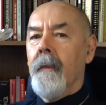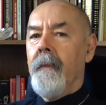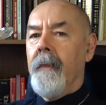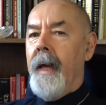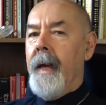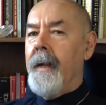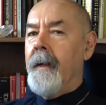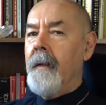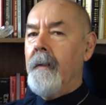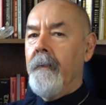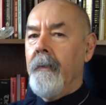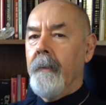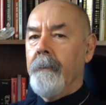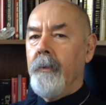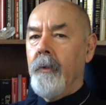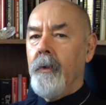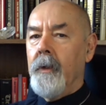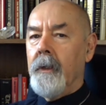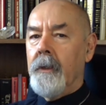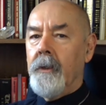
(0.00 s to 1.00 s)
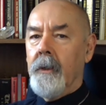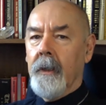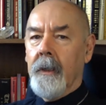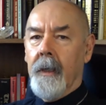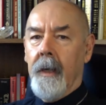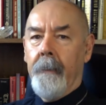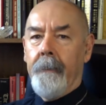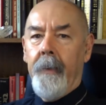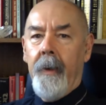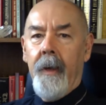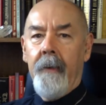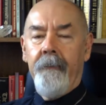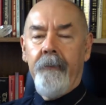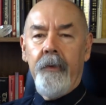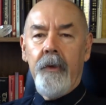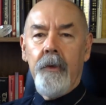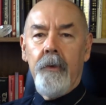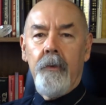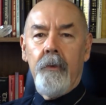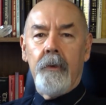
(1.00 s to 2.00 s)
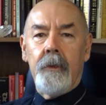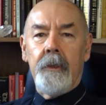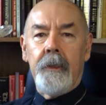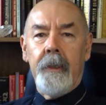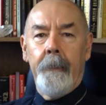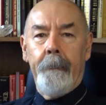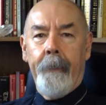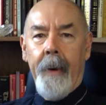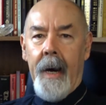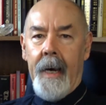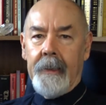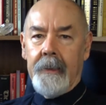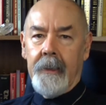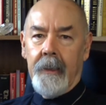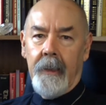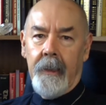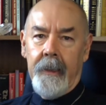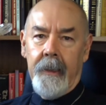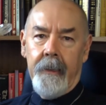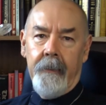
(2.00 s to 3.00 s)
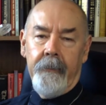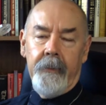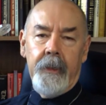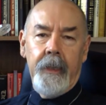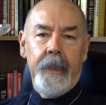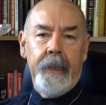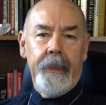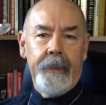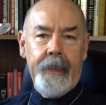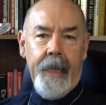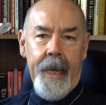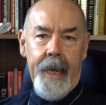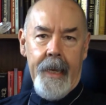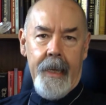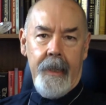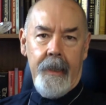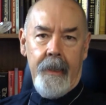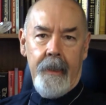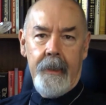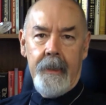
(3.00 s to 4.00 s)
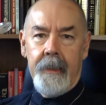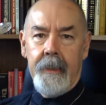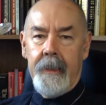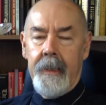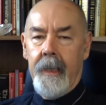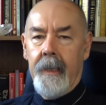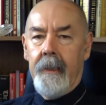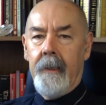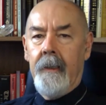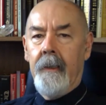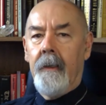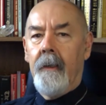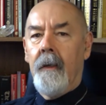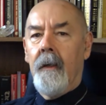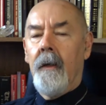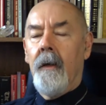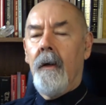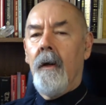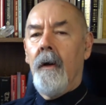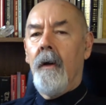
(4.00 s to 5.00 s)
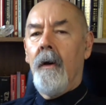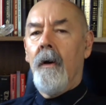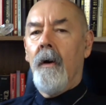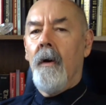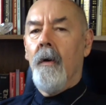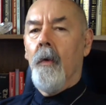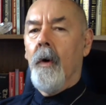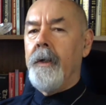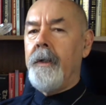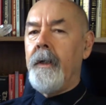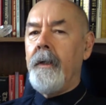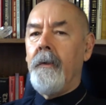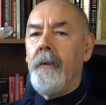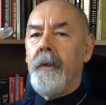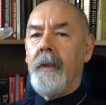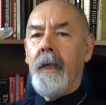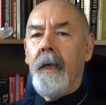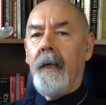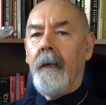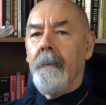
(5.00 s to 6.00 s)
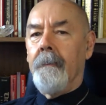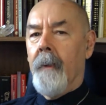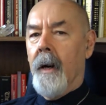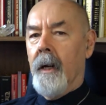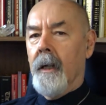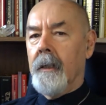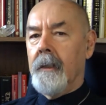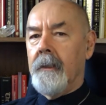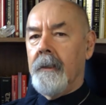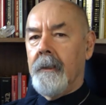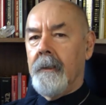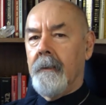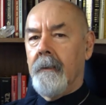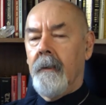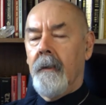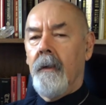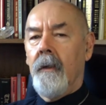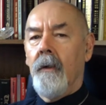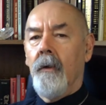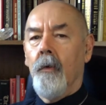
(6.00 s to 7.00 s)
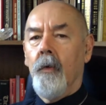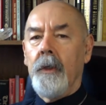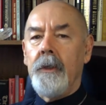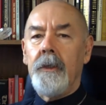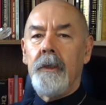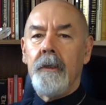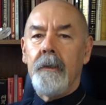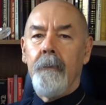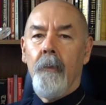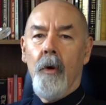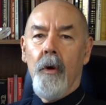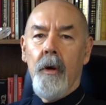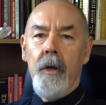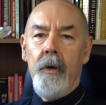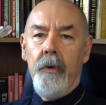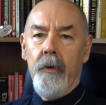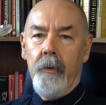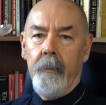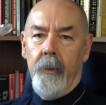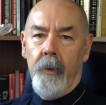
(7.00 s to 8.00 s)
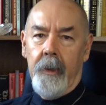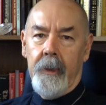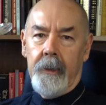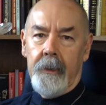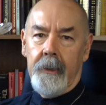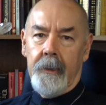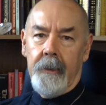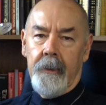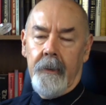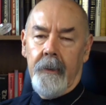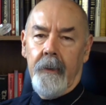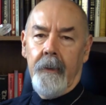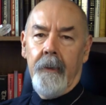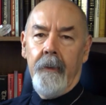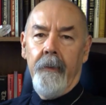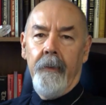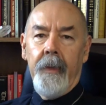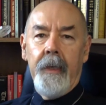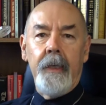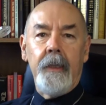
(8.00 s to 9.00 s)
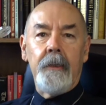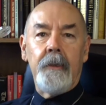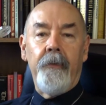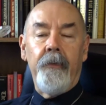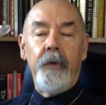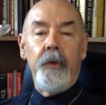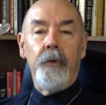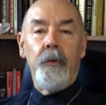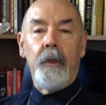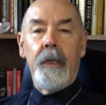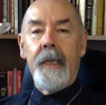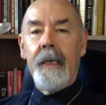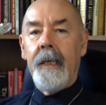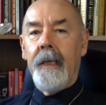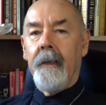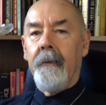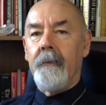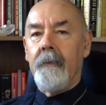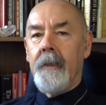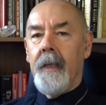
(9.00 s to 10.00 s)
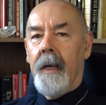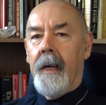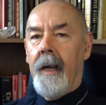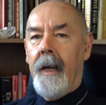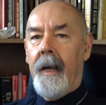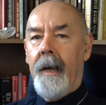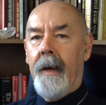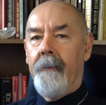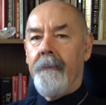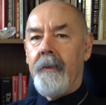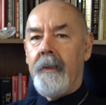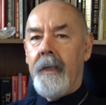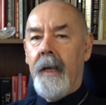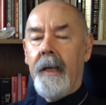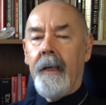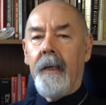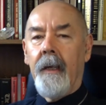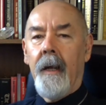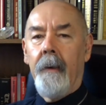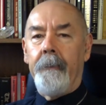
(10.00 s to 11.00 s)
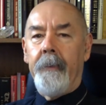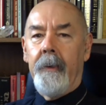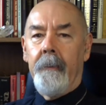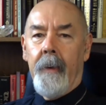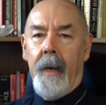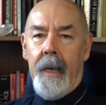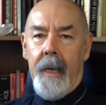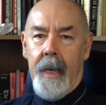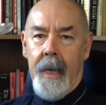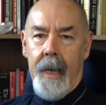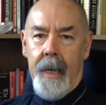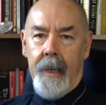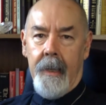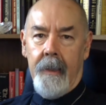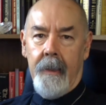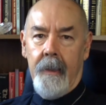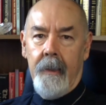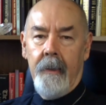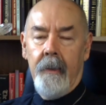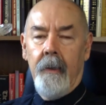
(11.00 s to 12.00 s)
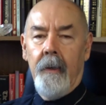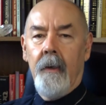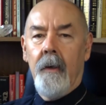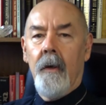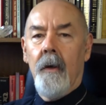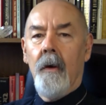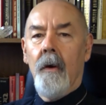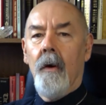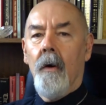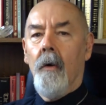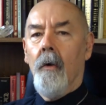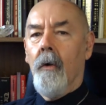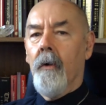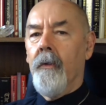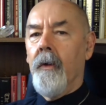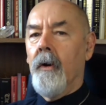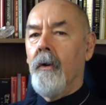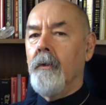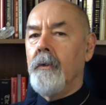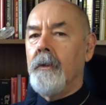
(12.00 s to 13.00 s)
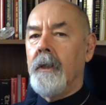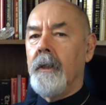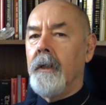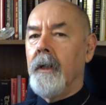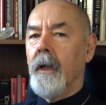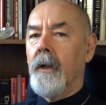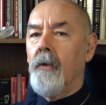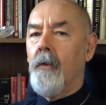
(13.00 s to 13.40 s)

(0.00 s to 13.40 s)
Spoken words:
Then the Buddha took up a few simpasa leaves in his hand and said, "What do you think, monks? Which is more numerous, these few leaves that I have taken up in my hand, or those in the